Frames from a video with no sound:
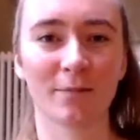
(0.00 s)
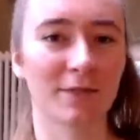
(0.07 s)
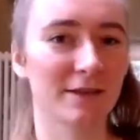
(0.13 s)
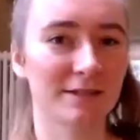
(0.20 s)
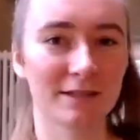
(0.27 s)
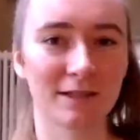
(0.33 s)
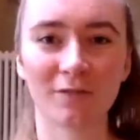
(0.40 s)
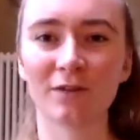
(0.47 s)

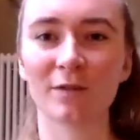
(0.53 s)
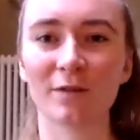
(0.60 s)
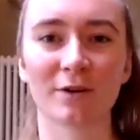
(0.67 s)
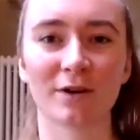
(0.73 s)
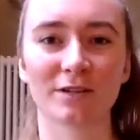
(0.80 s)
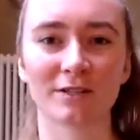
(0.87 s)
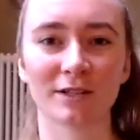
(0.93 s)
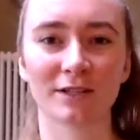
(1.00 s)
this lovely
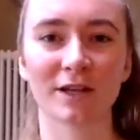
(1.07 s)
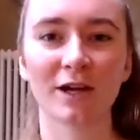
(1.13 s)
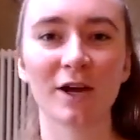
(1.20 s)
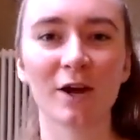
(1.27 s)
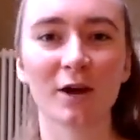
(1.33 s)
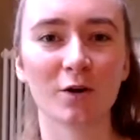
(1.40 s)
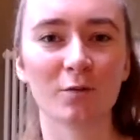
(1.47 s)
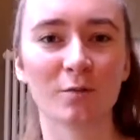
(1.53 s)
person
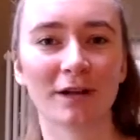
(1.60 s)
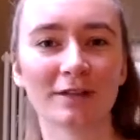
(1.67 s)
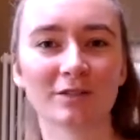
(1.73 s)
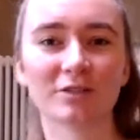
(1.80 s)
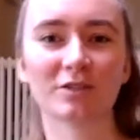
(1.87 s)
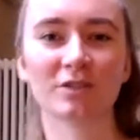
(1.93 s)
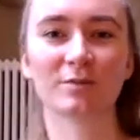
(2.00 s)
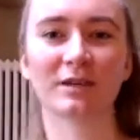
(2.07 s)
who
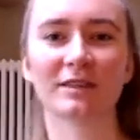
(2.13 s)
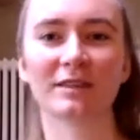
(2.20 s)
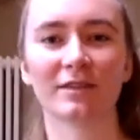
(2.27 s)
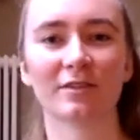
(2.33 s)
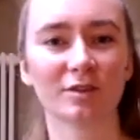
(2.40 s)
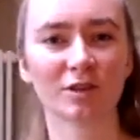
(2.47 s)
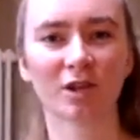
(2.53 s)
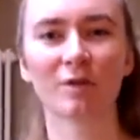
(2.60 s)
mentioned to me that
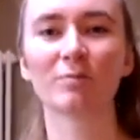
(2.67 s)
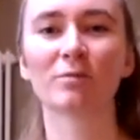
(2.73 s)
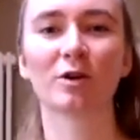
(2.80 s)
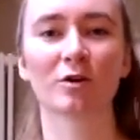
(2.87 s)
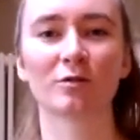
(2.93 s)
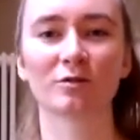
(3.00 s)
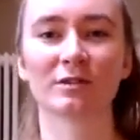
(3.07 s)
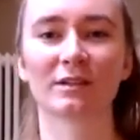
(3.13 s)
the term
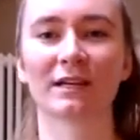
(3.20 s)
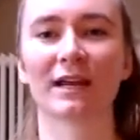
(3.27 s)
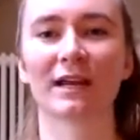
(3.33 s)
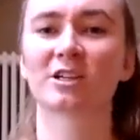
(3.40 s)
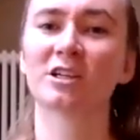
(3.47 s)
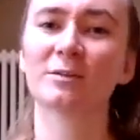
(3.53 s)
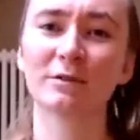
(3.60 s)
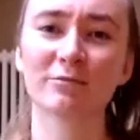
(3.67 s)
goals can
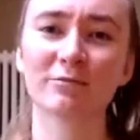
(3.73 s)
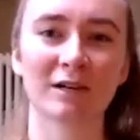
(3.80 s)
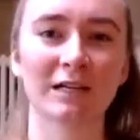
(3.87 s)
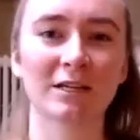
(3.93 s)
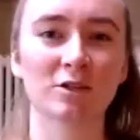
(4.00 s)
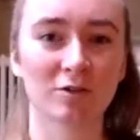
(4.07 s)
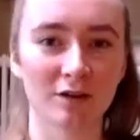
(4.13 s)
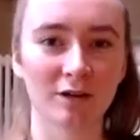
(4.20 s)
actually be
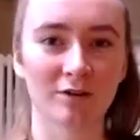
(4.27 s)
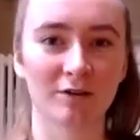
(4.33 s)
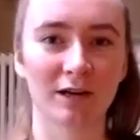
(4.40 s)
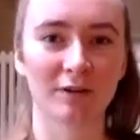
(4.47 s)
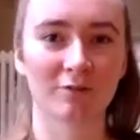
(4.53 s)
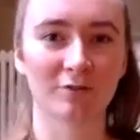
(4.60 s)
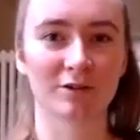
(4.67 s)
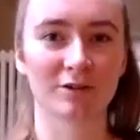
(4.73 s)
really
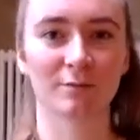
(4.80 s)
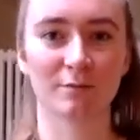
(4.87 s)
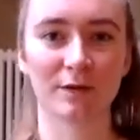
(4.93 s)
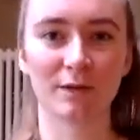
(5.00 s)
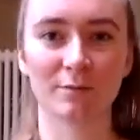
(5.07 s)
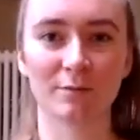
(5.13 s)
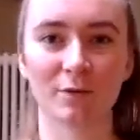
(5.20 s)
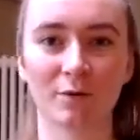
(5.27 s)
triggering for some
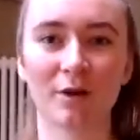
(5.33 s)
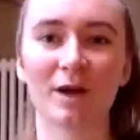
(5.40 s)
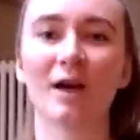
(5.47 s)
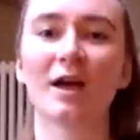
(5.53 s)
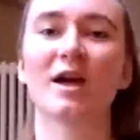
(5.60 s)
people